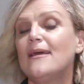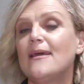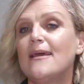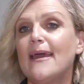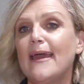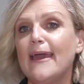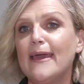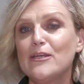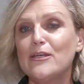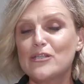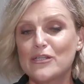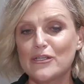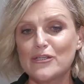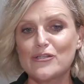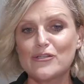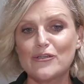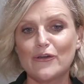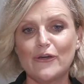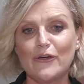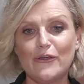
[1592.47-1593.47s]
and to
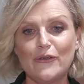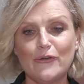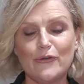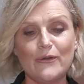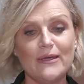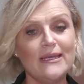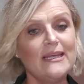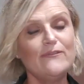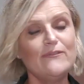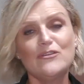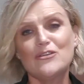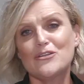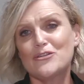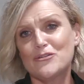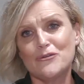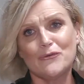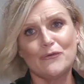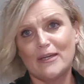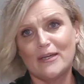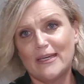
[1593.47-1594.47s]
show you, and even to
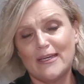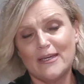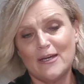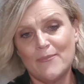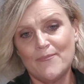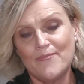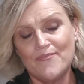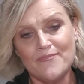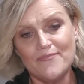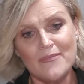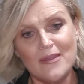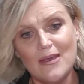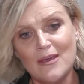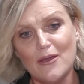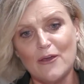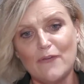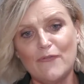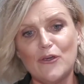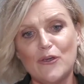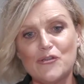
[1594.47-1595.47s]
do
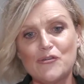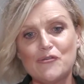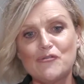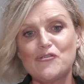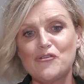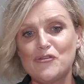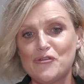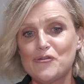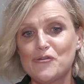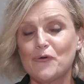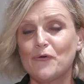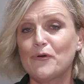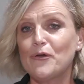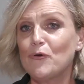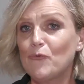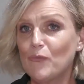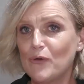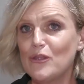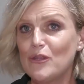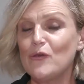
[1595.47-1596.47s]
a virtual
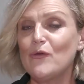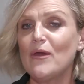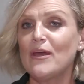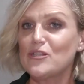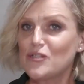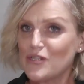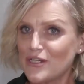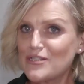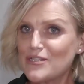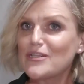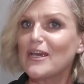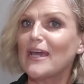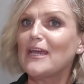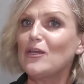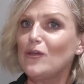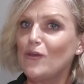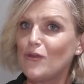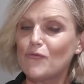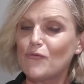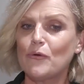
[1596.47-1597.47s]
tutorial with you and just
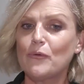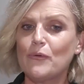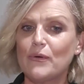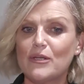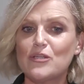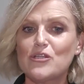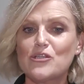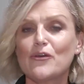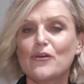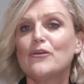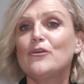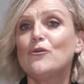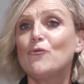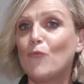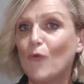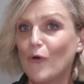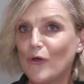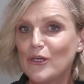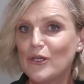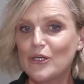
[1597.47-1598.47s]
take you through it and show you
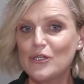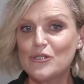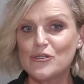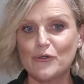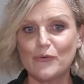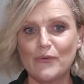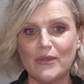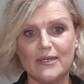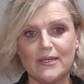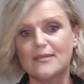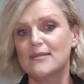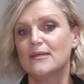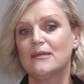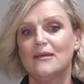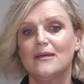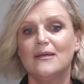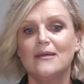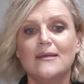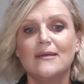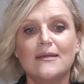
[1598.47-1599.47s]
what you can do with it.
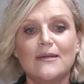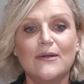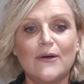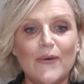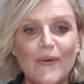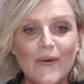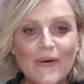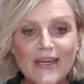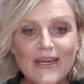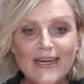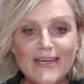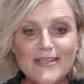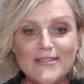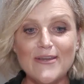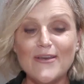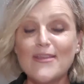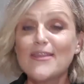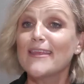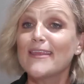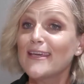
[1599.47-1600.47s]
Okay,
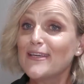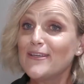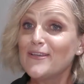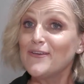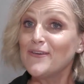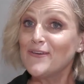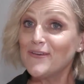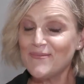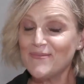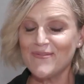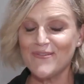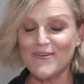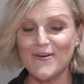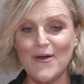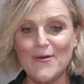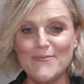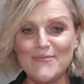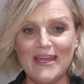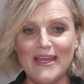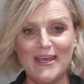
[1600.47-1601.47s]
so thank you. I
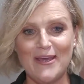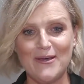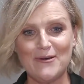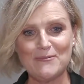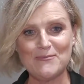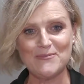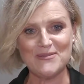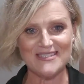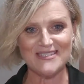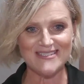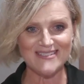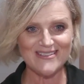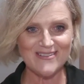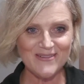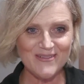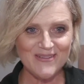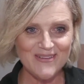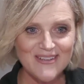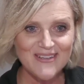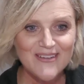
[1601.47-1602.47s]
hope that helps.
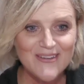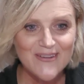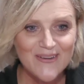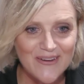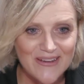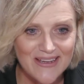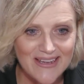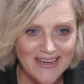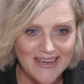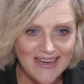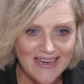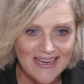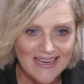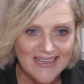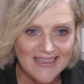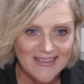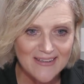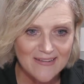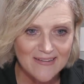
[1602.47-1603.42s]
Okay.